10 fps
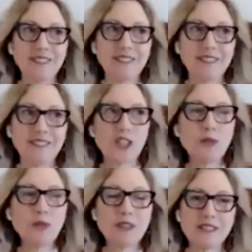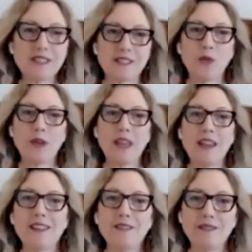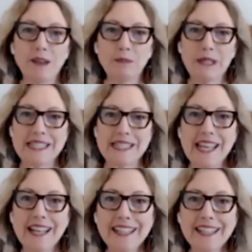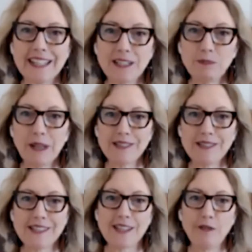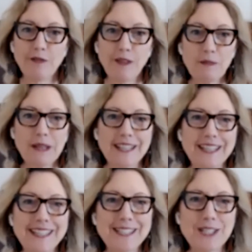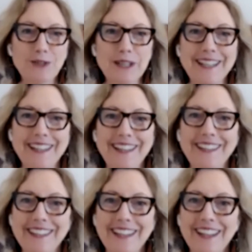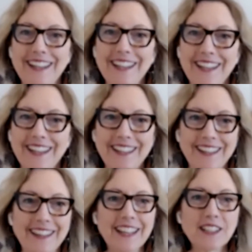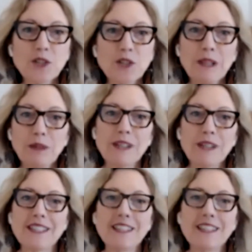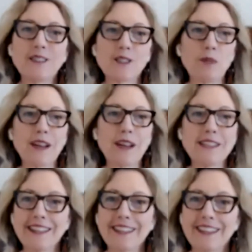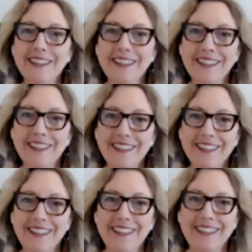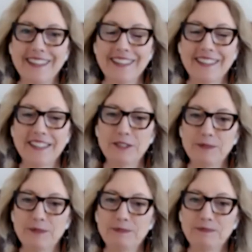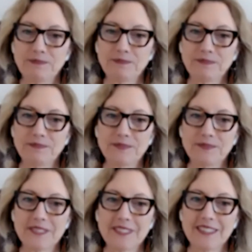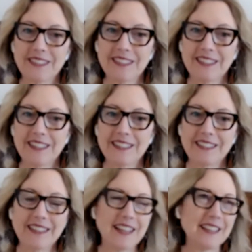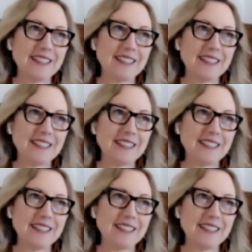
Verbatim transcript: she was okay. Give, I mean, selling it because it's her family history, and I that to me was a mm-hmm. little surprising. Um, and, I said and... she